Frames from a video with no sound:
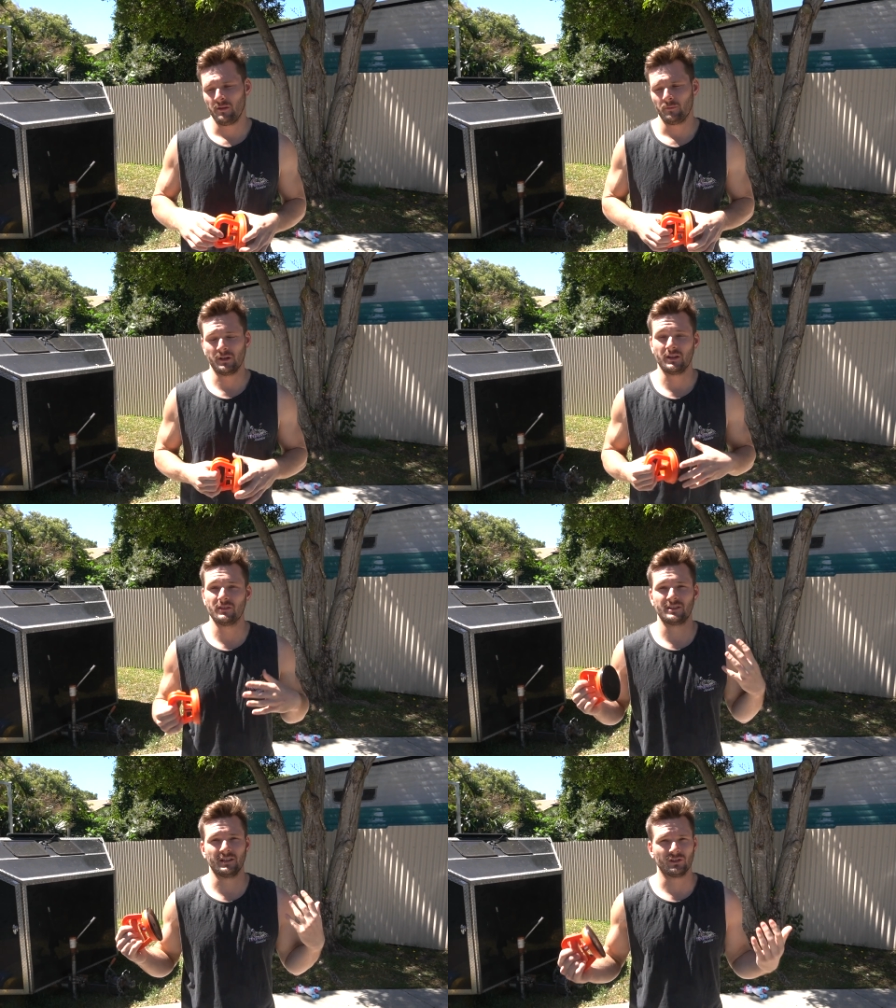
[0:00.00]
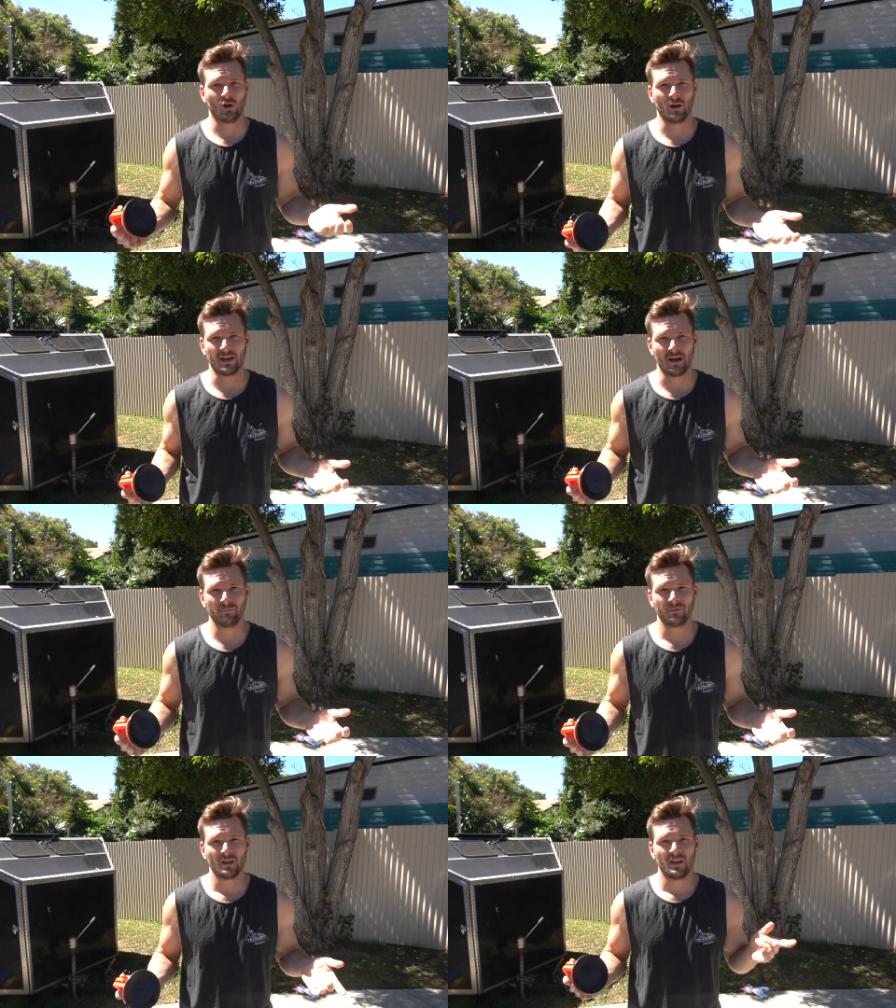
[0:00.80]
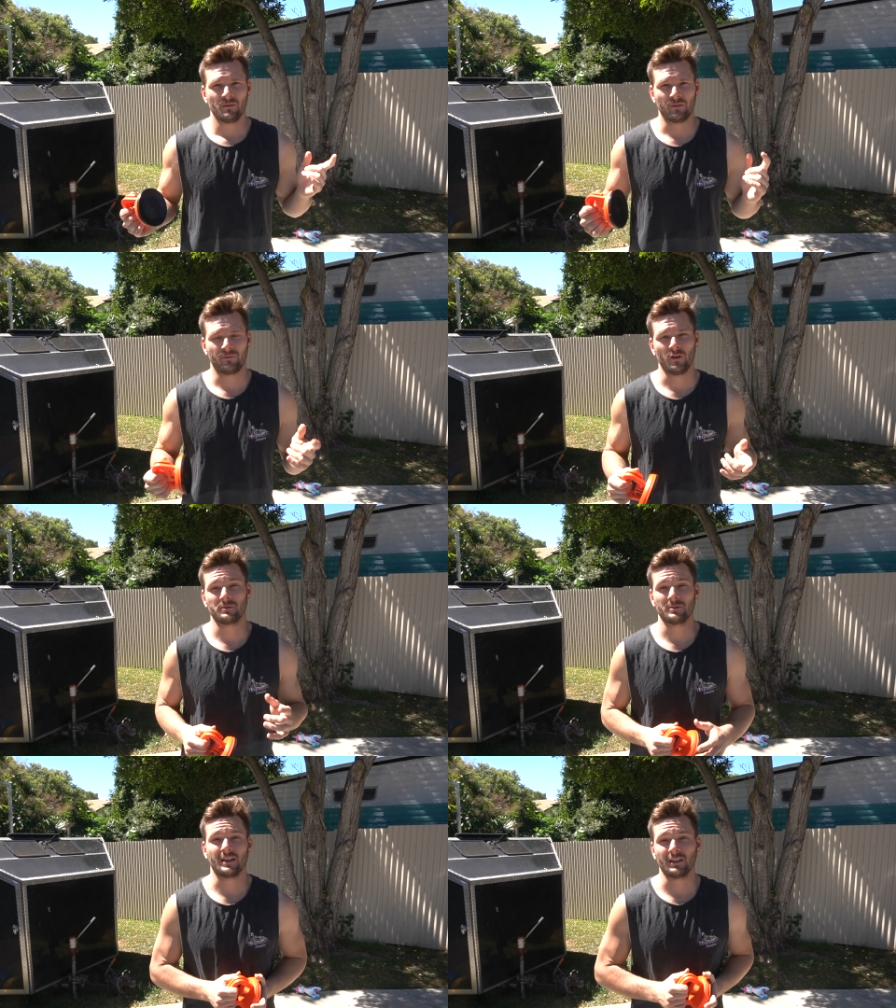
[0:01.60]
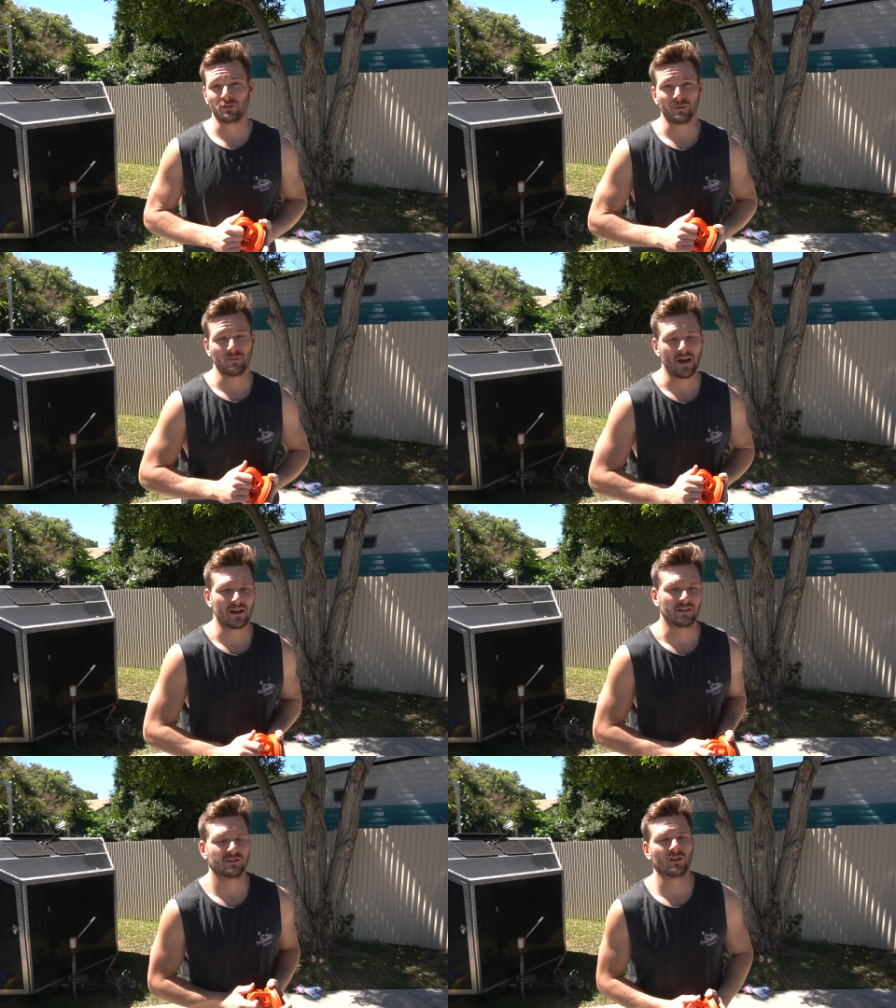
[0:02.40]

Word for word: We're going to give this thing a tidy up. But first, I'm going to tell you a little bit about it.